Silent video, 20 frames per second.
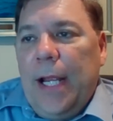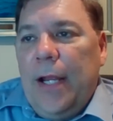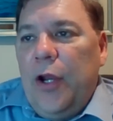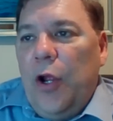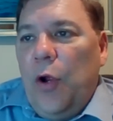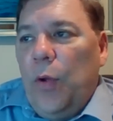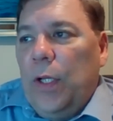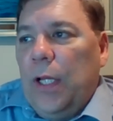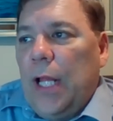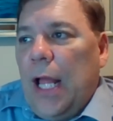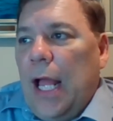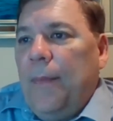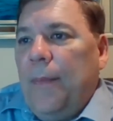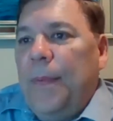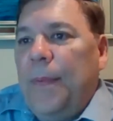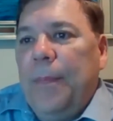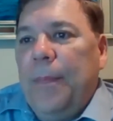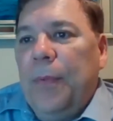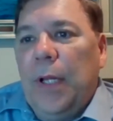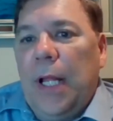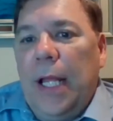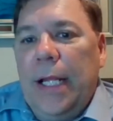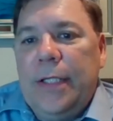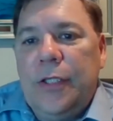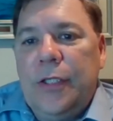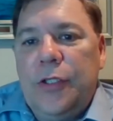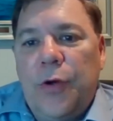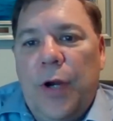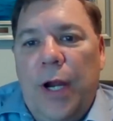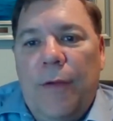I know a lot of people like
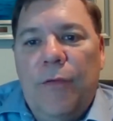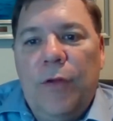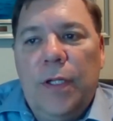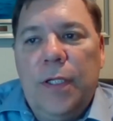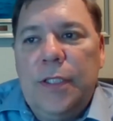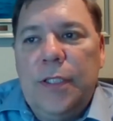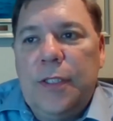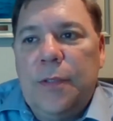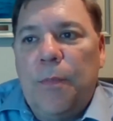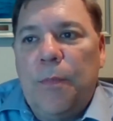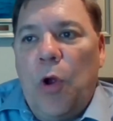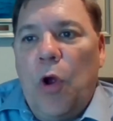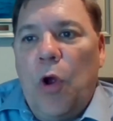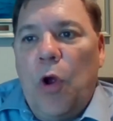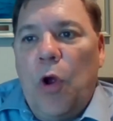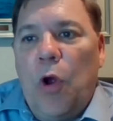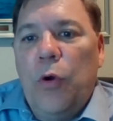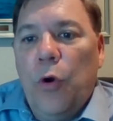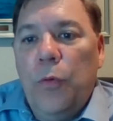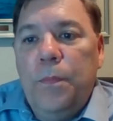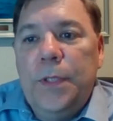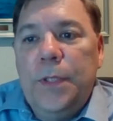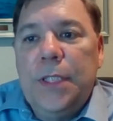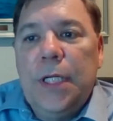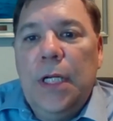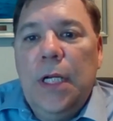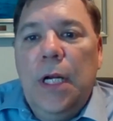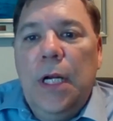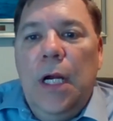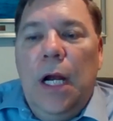to travel in small
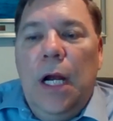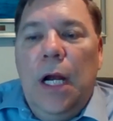groups